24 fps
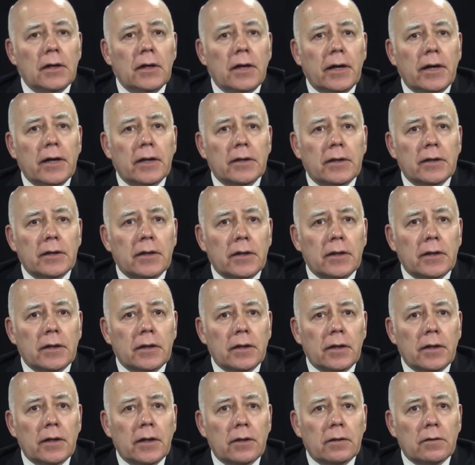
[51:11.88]
and
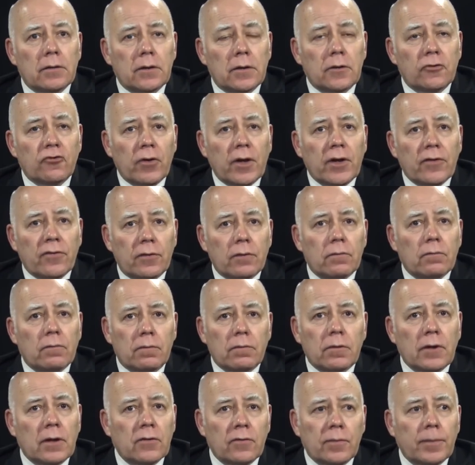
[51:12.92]
uh, and address
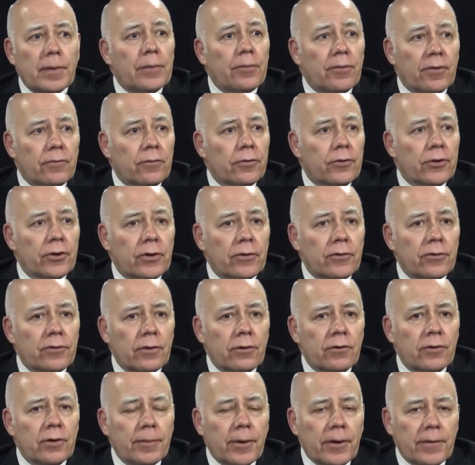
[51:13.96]
things people are really
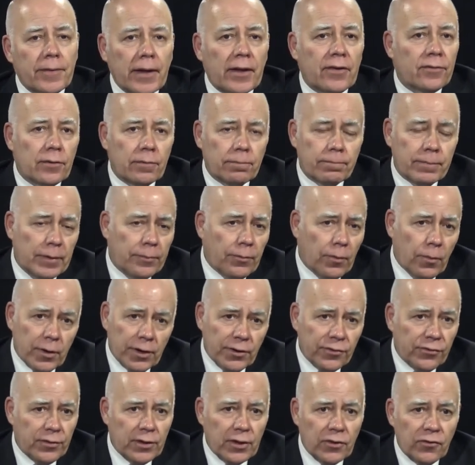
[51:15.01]
concerned about. That's people want
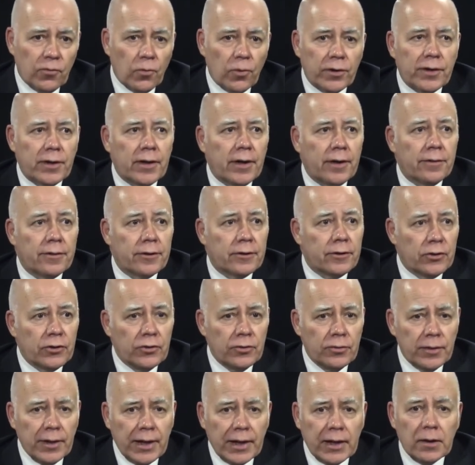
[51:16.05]
to see us work together to
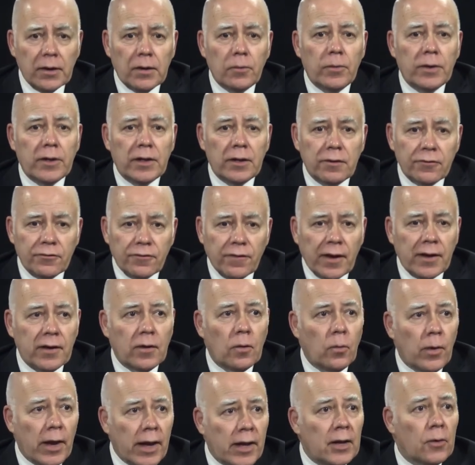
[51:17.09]
do that, and we need to find a
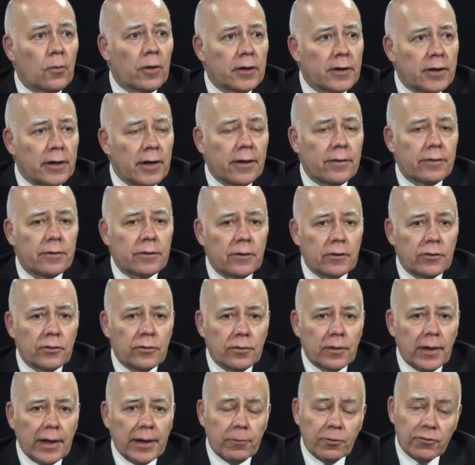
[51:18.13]
way to work together to
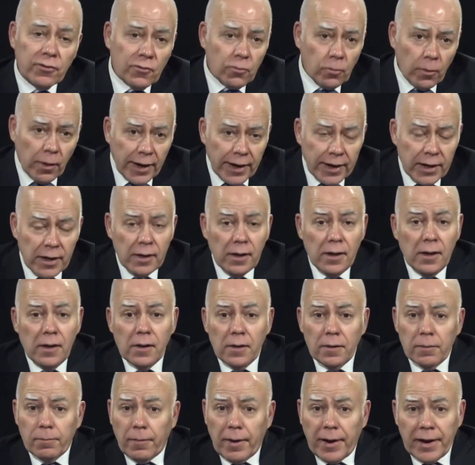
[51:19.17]
do that. Which is why
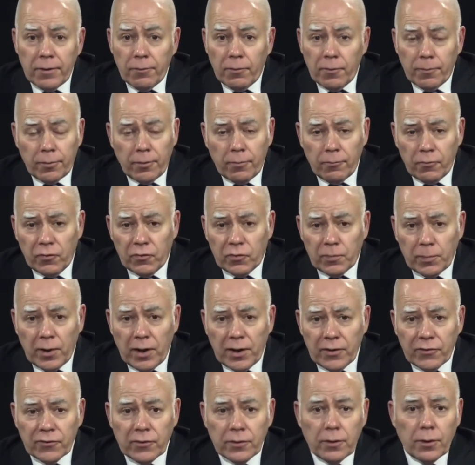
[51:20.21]
my
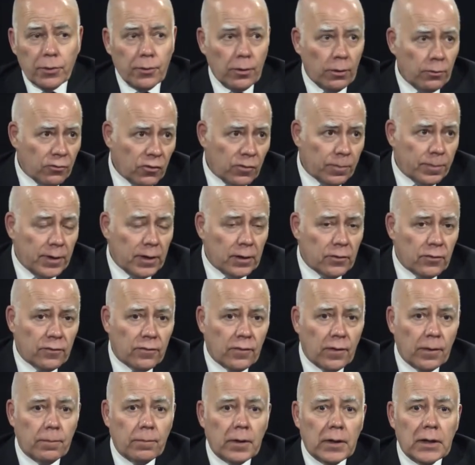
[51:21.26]
response to the throne speech
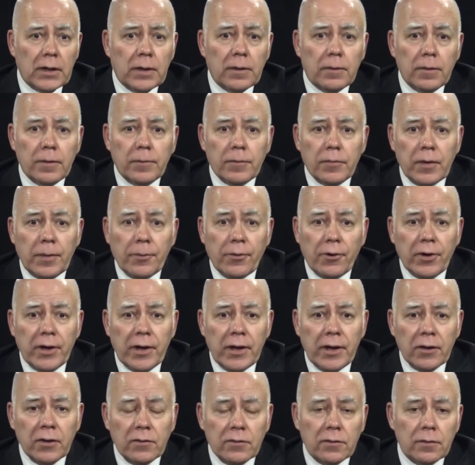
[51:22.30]
from uh, Premier
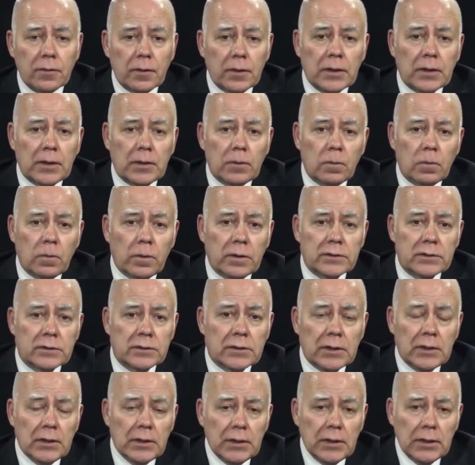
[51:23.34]
Higgs uh, was
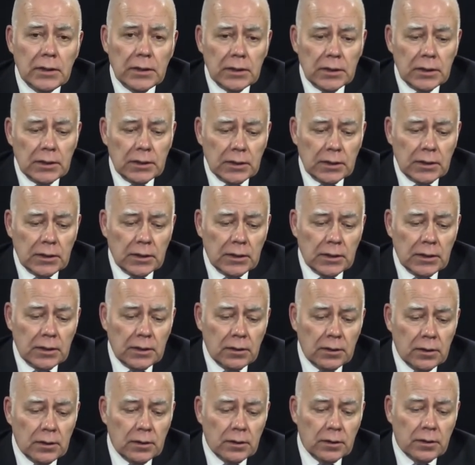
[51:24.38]
uh,
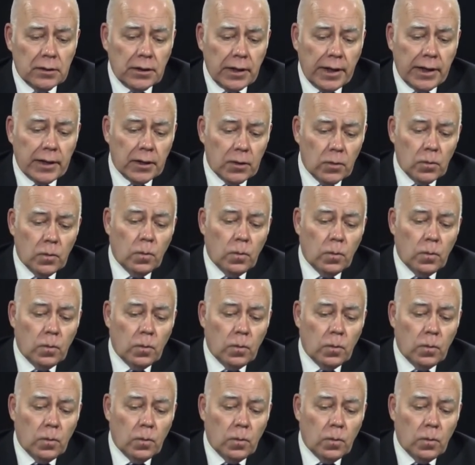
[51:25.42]
that,